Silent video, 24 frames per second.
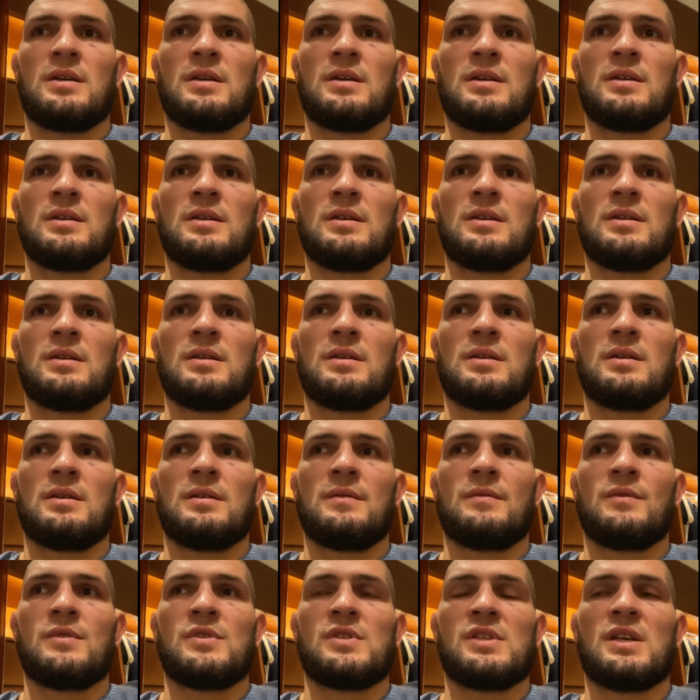in
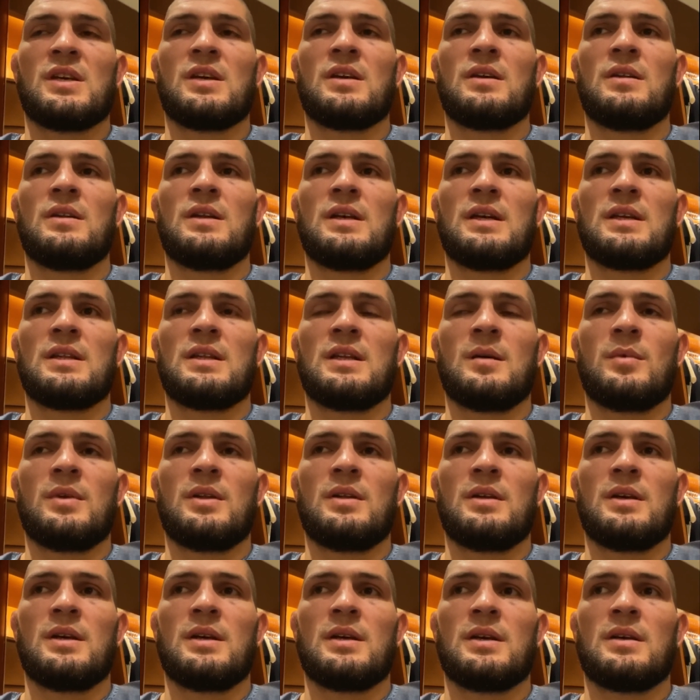single leg,
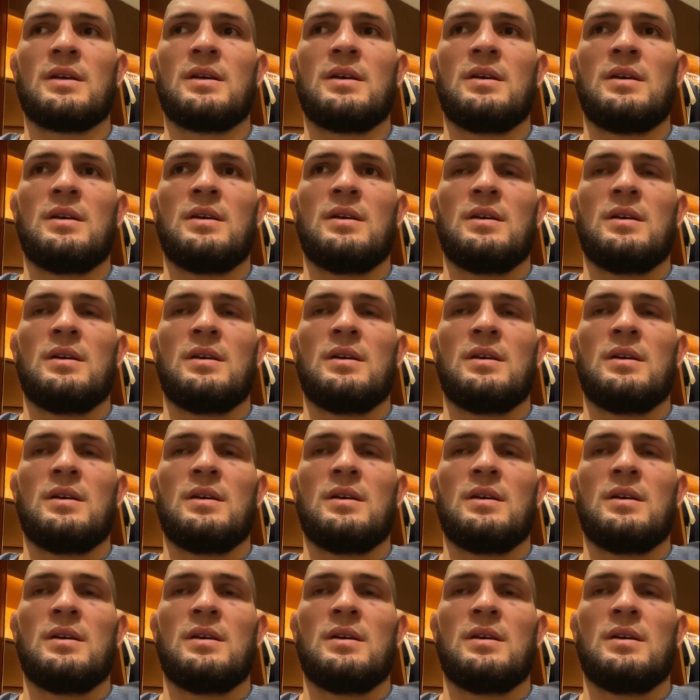double leg.